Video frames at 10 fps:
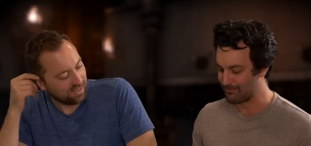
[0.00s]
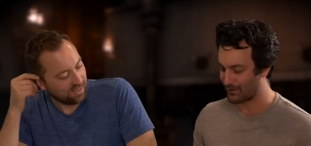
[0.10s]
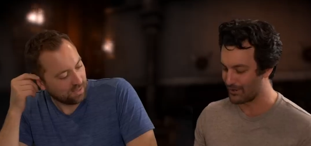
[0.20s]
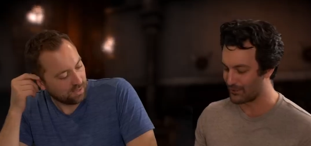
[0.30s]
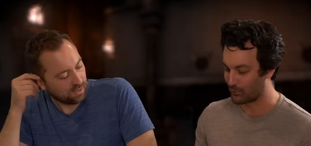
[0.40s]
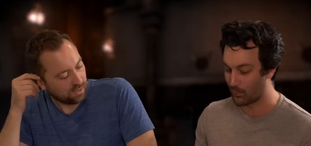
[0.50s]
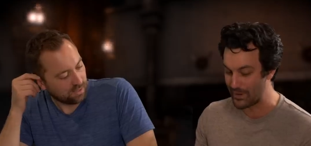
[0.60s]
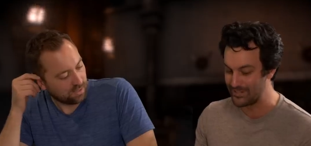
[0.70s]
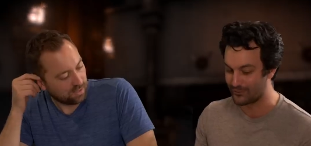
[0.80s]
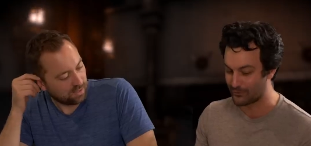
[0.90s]
Speaker 1: I'm going to
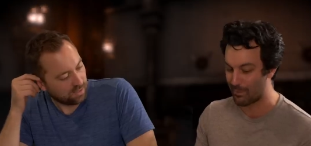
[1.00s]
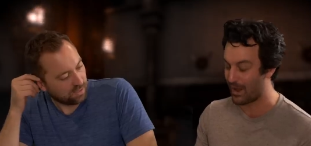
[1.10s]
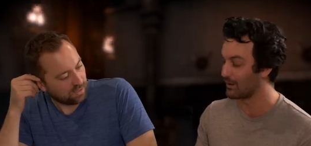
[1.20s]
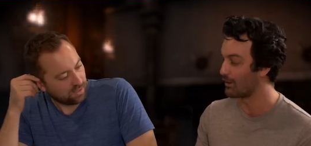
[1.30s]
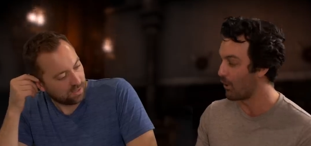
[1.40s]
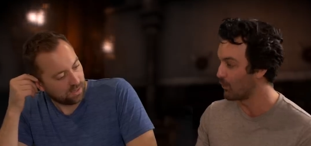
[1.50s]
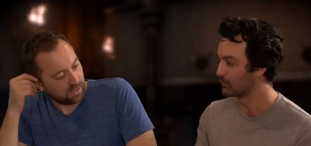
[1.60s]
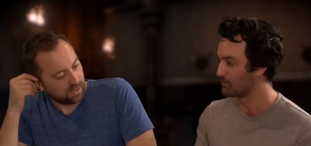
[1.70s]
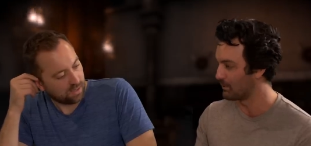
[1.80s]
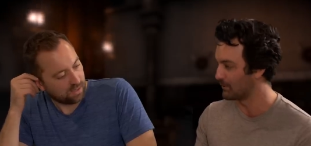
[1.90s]
twin spell
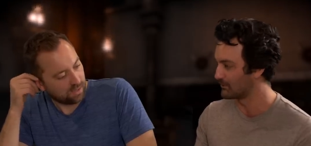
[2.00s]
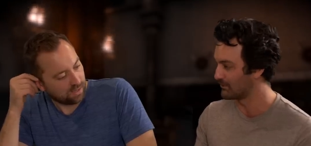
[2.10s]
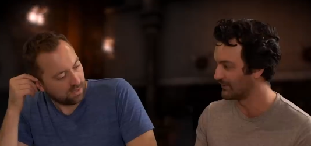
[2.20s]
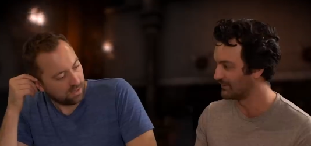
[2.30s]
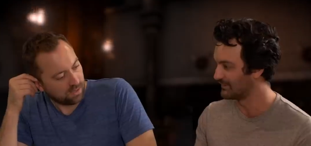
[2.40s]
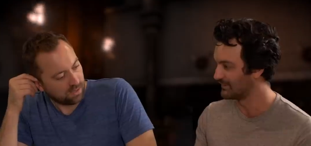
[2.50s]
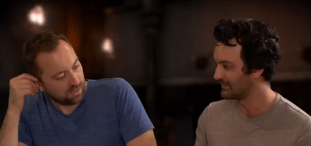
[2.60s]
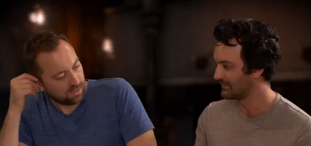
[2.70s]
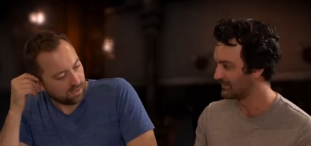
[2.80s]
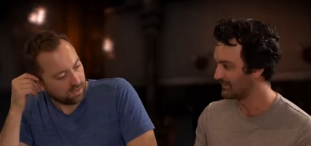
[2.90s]
hold person.
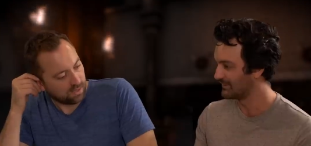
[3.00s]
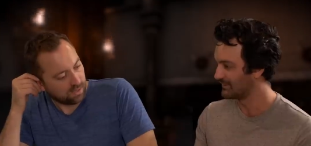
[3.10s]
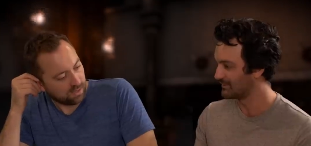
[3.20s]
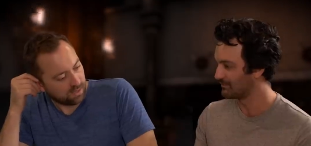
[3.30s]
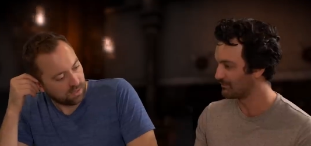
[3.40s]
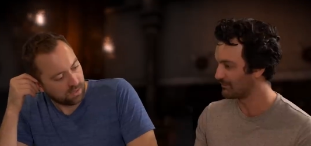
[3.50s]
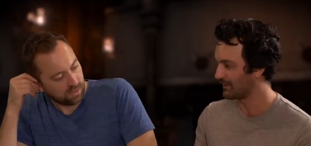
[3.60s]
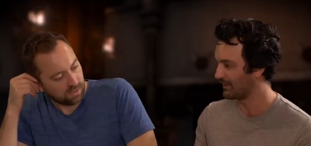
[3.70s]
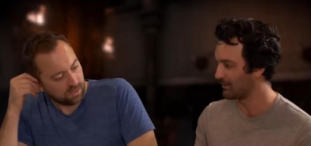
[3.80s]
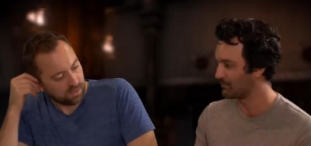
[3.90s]
Oh, nice.
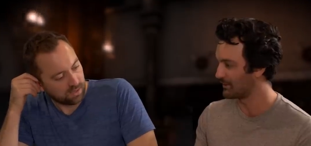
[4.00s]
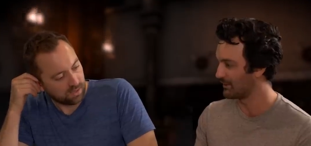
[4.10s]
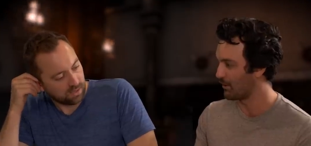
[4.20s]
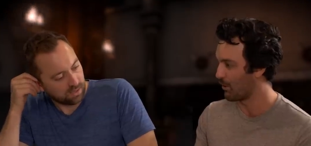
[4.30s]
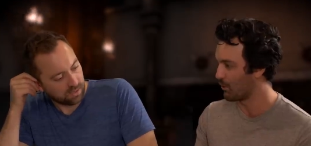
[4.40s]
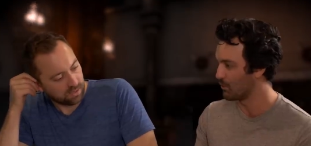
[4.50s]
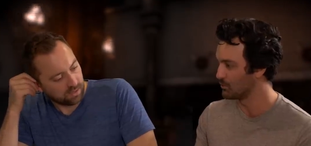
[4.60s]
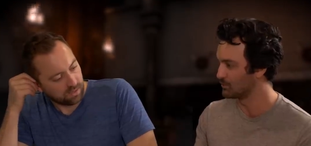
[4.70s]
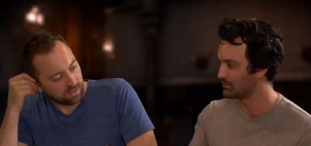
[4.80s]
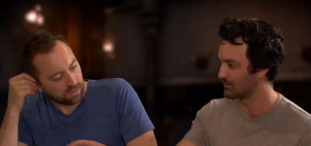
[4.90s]
And I'm gonna
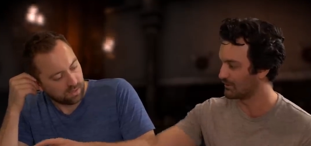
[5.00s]
hold